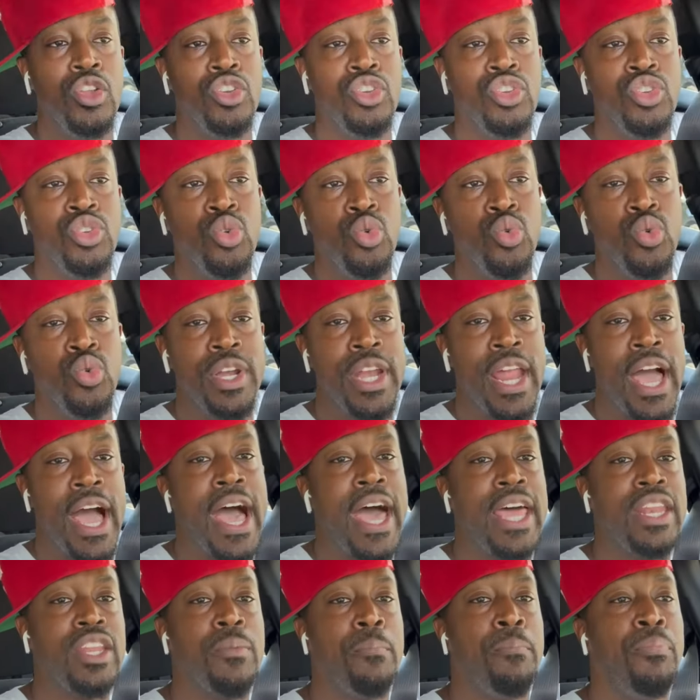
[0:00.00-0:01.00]
Do
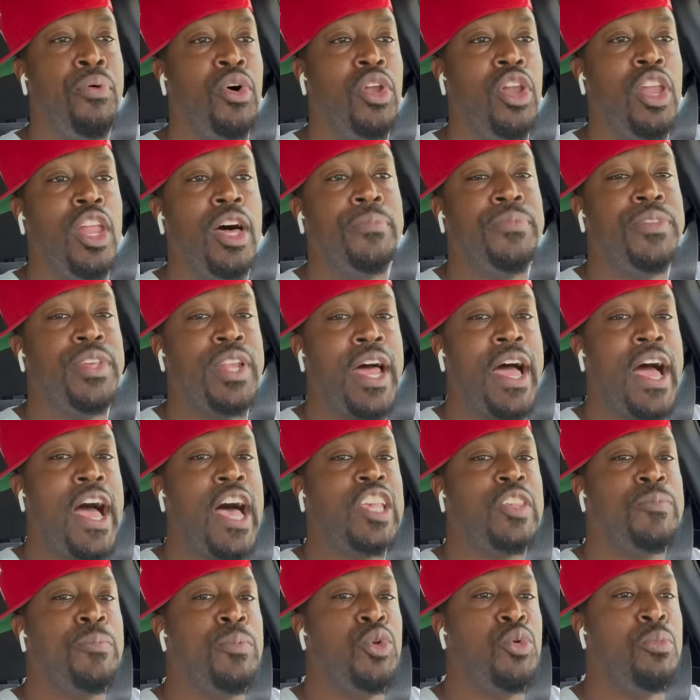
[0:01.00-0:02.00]
not pull up to the
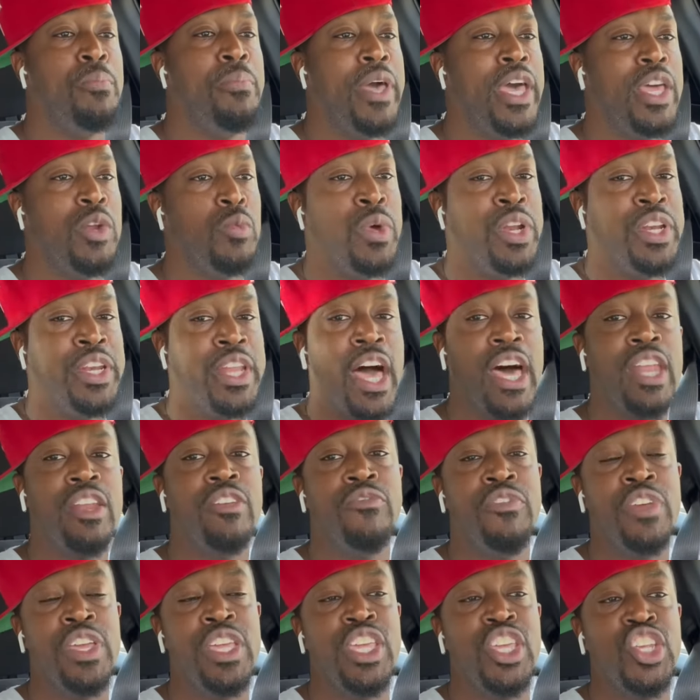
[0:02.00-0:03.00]
hospital bed when
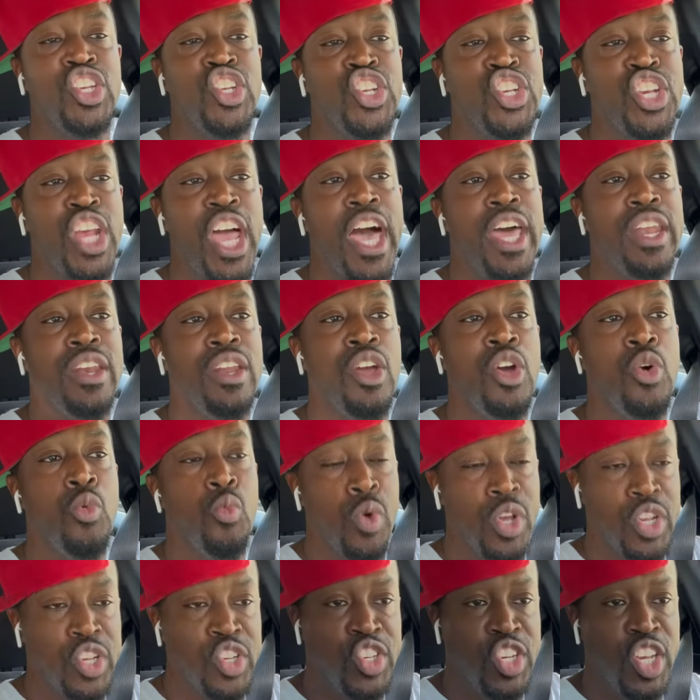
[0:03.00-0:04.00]
Donovan gets shot
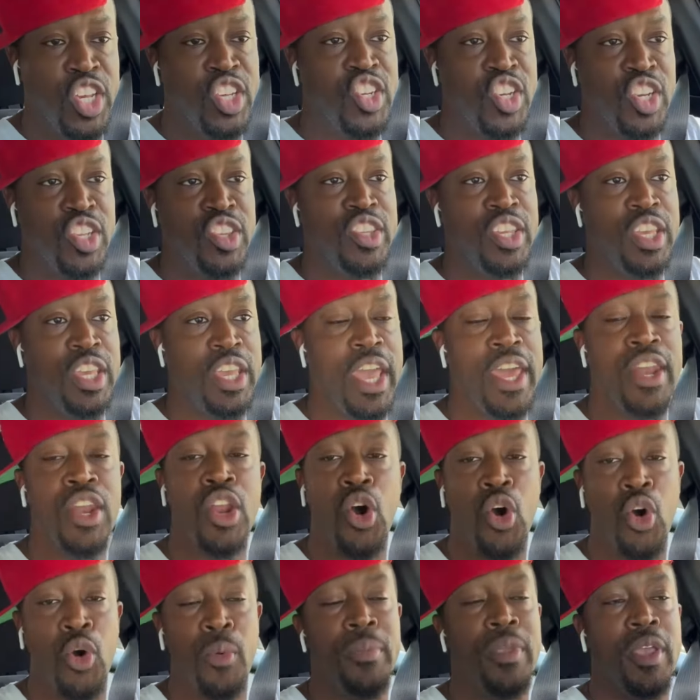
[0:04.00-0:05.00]
with ginger tea and the
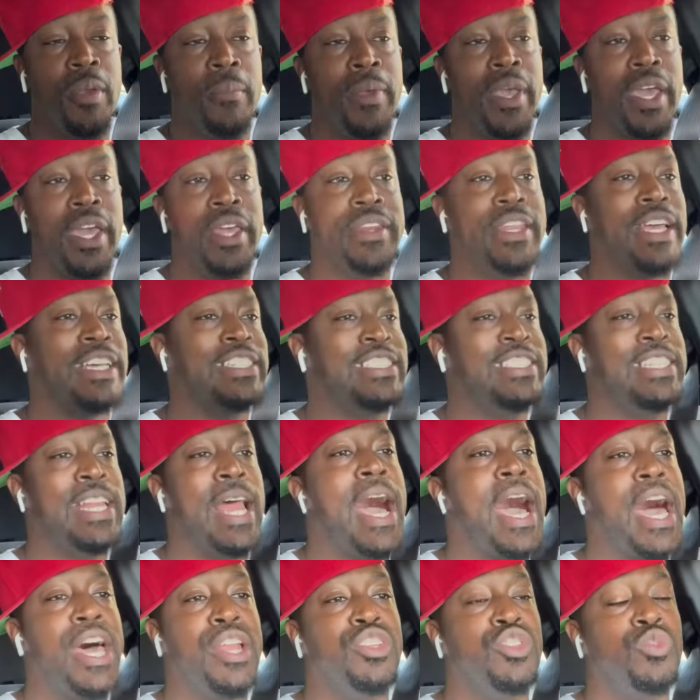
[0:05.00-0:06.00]
opium man. That's
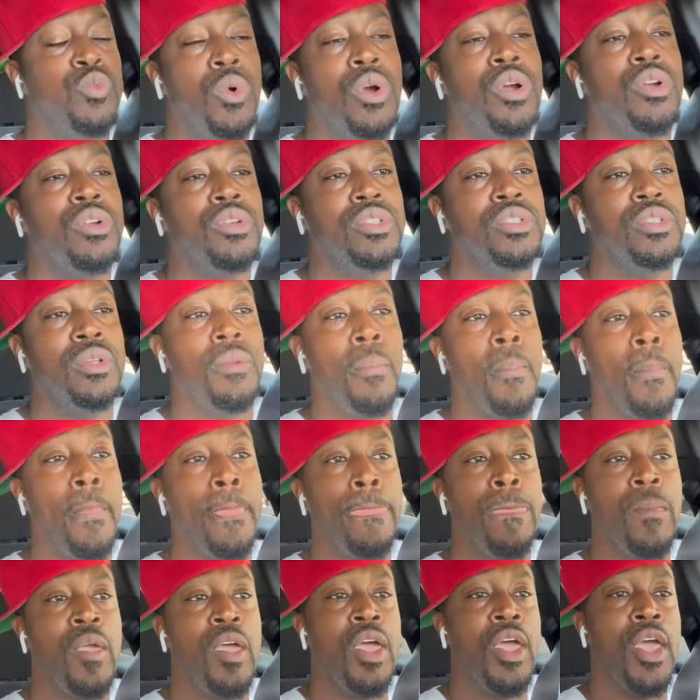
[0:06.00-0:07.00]
not how this works.
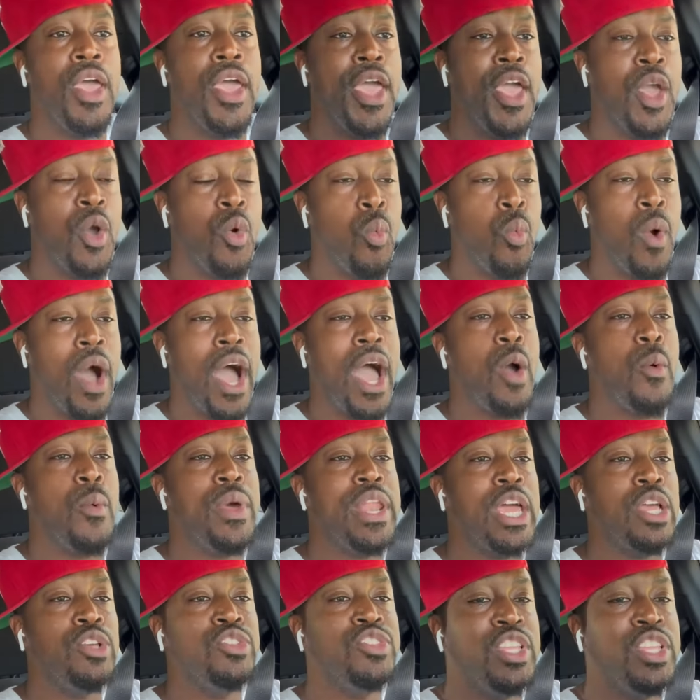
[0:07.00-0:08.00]
And why, when
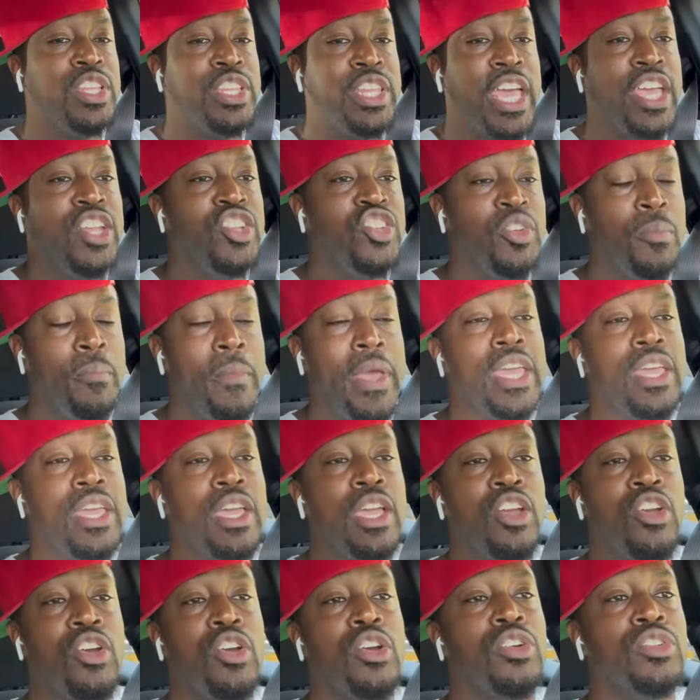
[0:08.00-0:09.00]
I used to date Jamaican
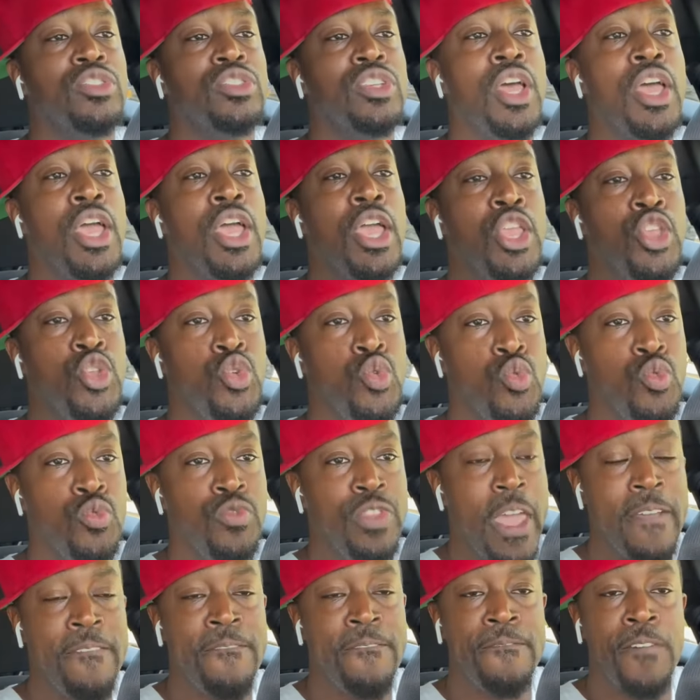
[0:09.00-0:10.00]
girls,
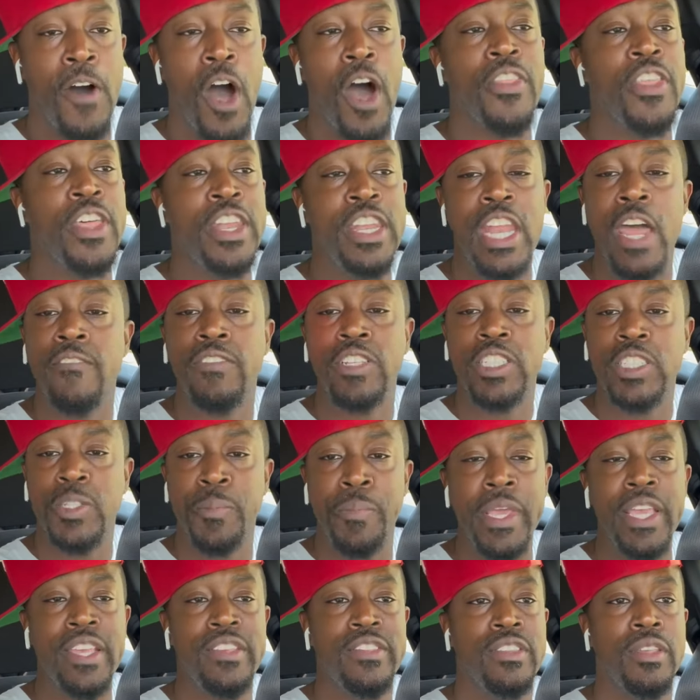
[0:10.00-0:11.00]
their father never
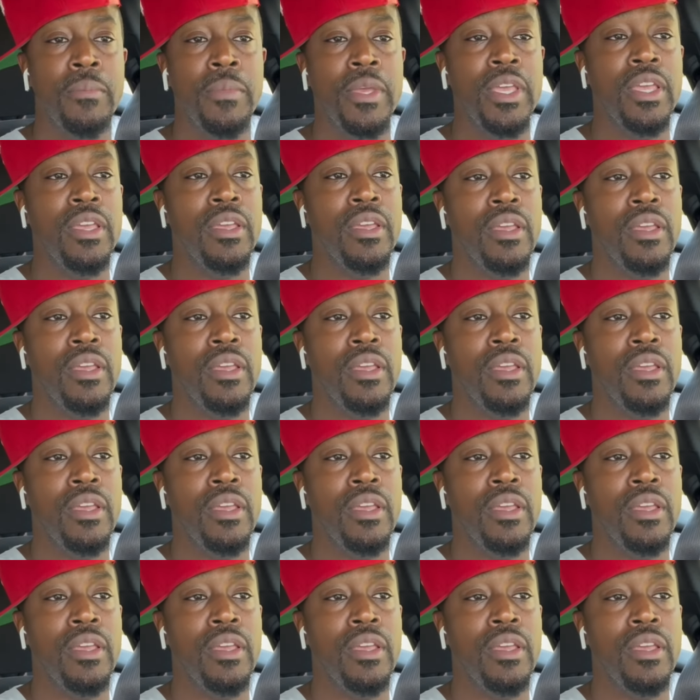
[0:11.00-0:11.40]
speaks to me?